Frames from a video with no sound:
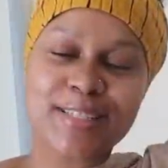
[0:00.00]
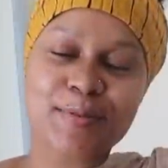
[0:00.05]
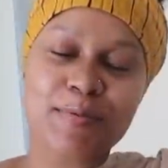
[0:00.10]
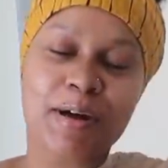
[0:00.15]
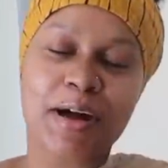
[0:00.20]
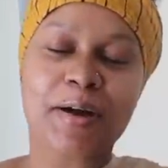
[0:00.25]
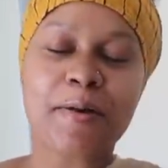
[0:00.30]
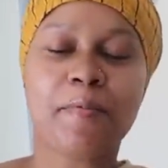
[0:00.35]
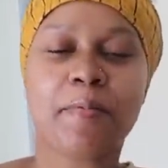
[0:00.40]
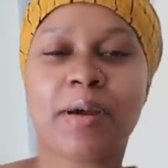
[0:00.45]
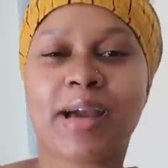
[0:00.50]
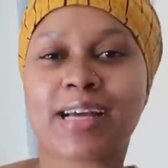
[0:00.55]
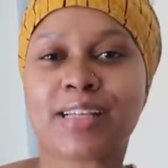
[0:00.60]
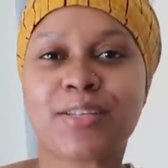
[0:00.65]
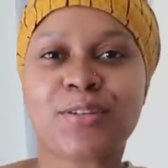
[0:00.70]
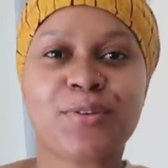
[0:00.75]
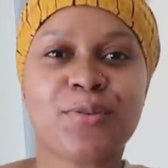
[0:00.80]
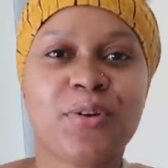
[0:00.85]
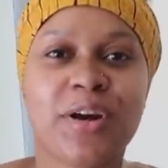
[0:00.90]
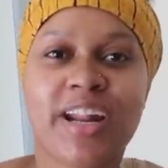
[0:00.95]
Welcome
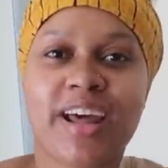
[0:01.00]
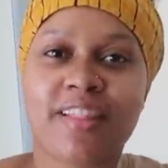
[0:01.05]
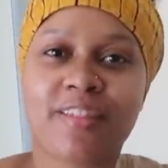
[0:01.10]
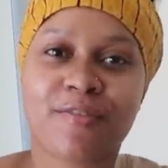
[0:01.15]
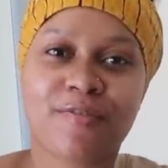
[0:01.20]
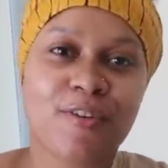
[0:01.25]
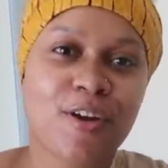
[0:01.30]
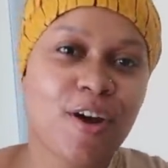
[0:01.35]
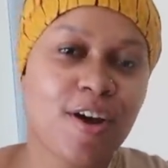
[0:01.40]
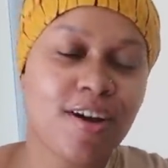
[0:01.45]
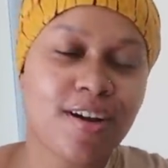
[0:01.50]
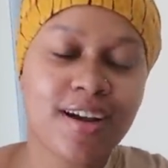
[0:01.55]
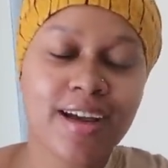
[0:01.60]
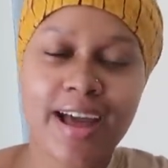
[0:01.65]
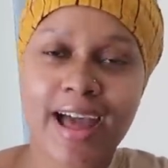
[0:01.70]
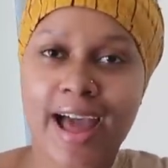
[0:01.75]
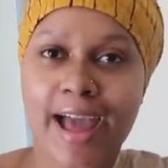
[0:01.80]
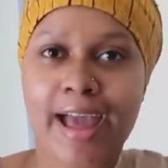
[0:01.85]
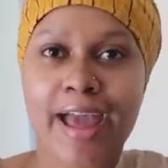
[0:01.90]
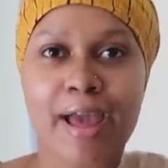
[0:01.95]
back to another vlog.
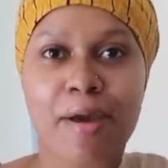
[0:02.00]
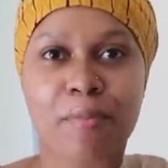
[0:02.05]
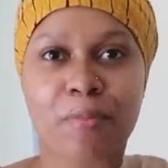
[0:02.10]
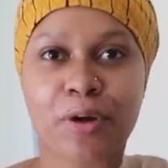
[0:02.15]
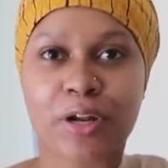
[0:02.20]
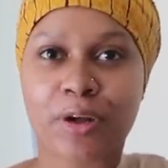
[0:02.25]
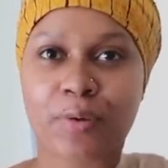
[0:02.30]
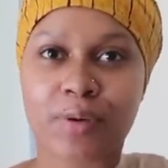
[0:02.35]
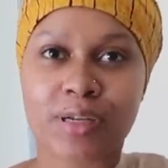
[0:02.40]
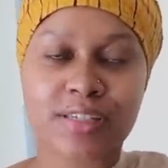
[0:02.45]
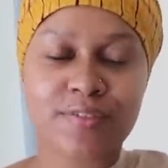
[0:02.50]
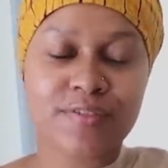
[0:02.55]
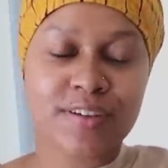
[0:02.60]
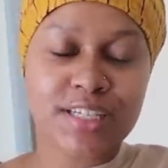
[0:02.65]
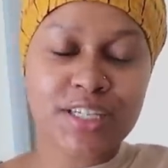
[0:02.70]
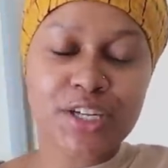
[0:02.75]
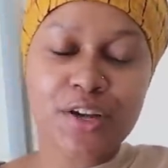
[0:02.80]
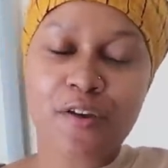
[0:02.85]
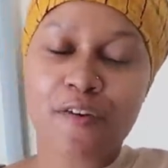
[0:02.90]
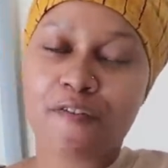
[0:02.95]
I am Ona
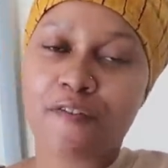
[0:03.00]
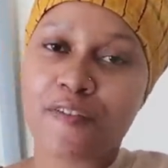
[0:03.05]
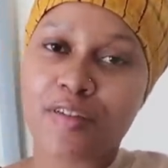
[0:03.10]
Oliphant.